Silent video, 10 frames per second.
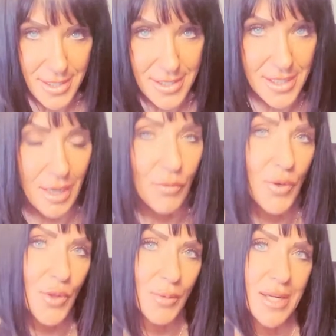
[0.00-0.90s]
stuff with
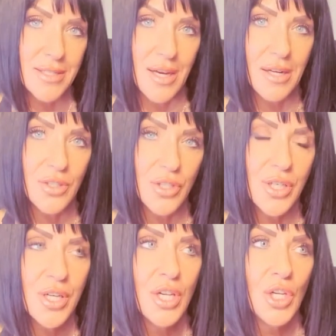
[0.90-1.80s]
the right doctor,
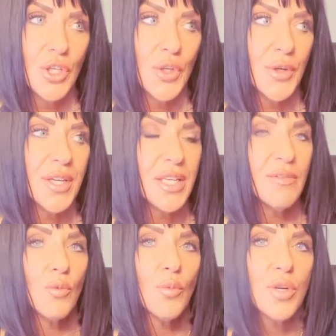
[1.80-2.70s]
you're in an
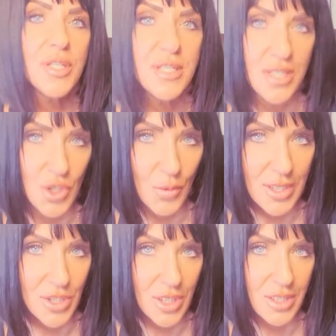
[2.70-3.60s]
even worse
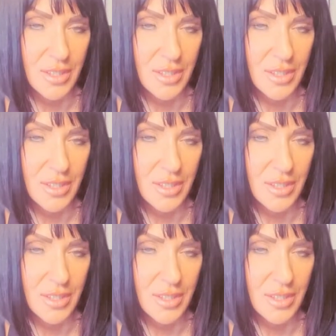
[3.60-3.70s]
situation.